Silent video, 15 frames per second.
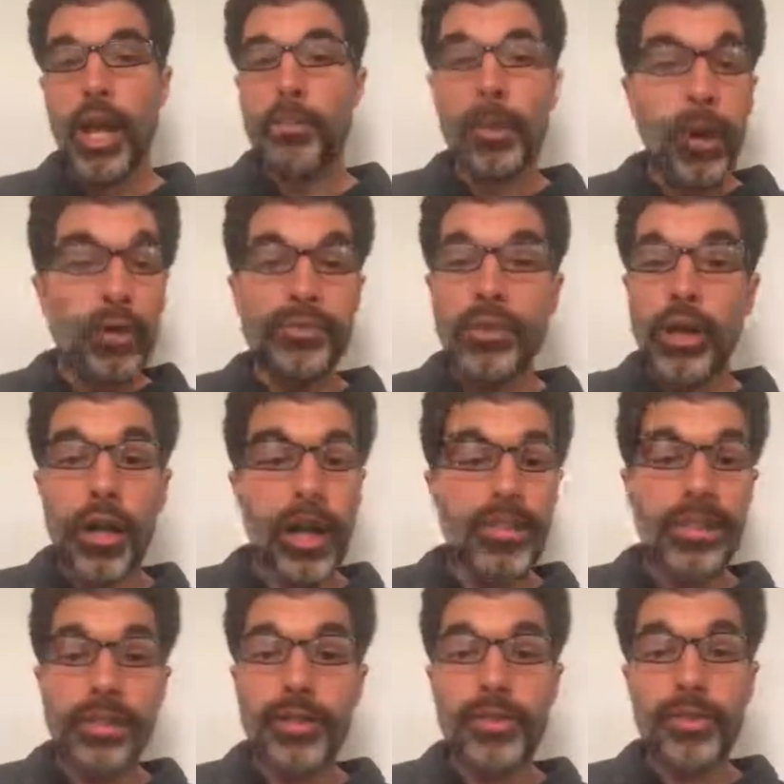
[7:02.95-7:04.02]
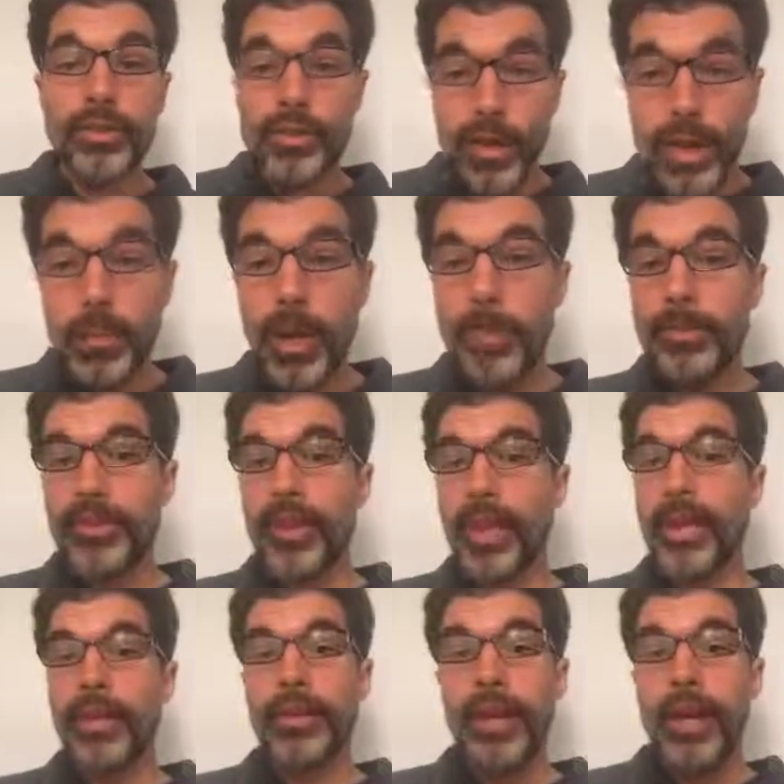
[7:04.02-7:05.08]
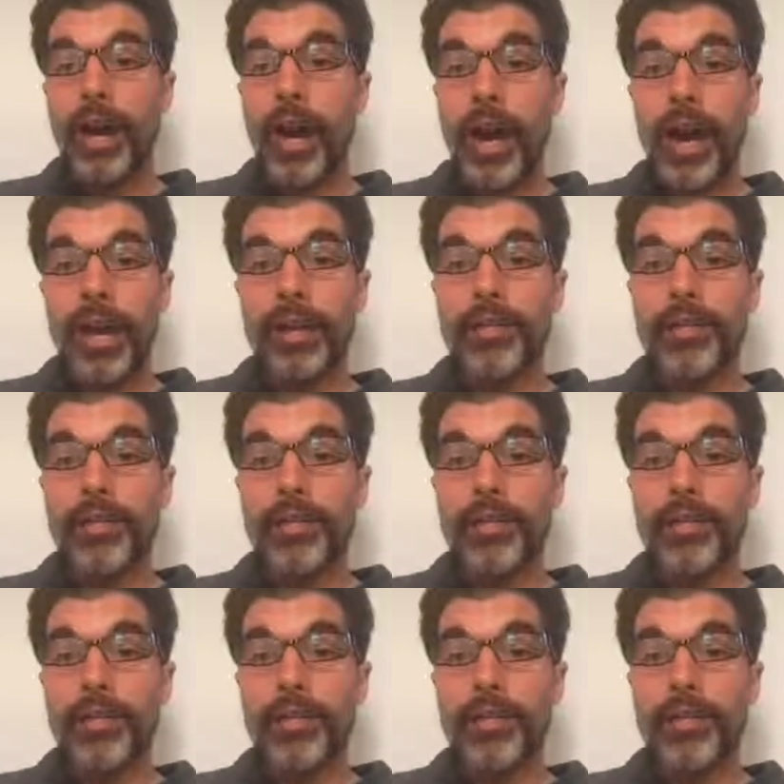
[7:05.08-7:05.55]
But overall, I think this is a great website. It's